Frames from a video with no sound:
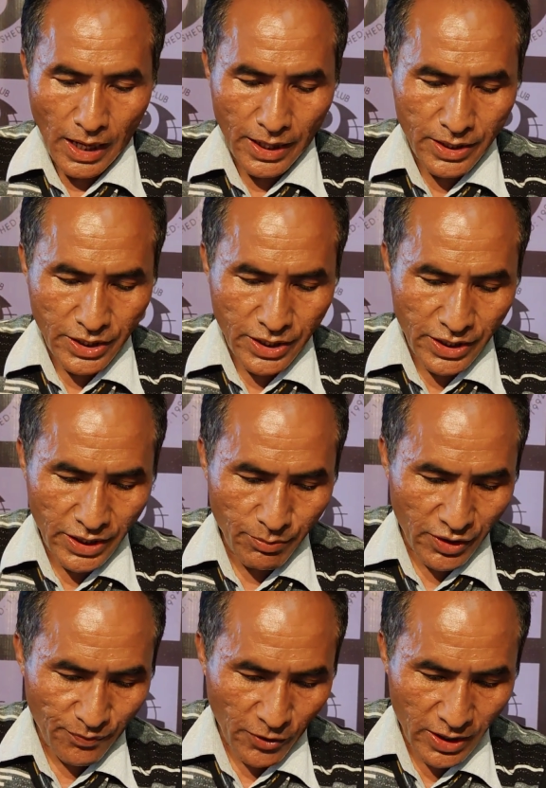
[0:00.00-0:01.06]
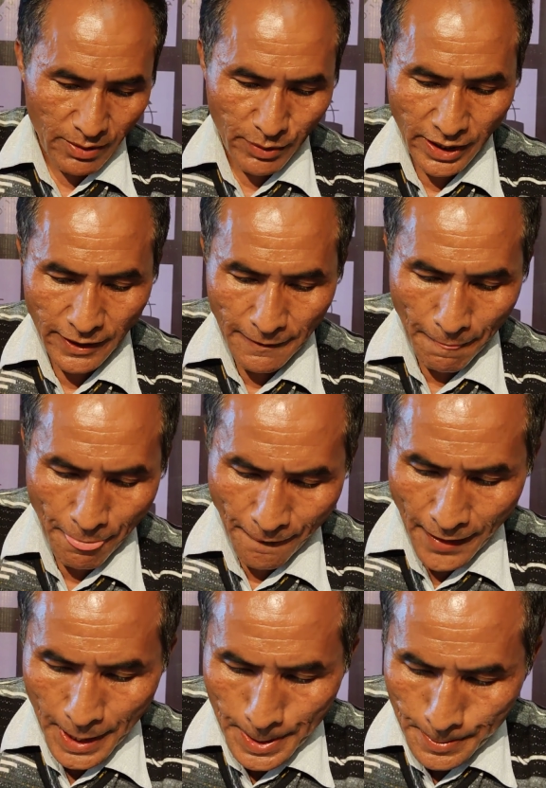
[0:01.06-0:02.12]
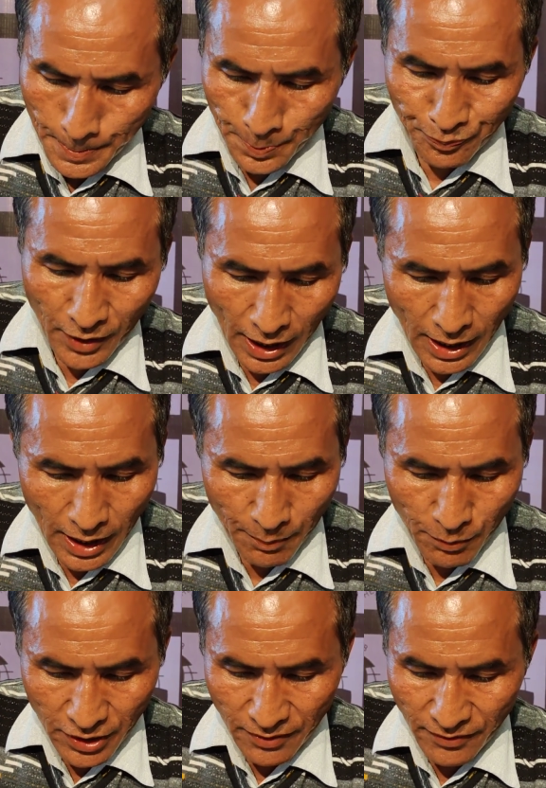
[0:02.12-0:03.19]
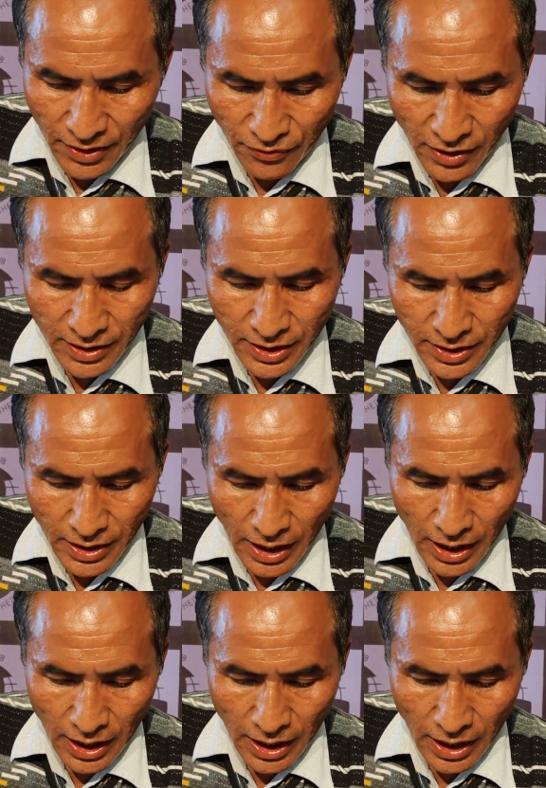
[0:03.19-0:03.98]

And regarding with point number five, that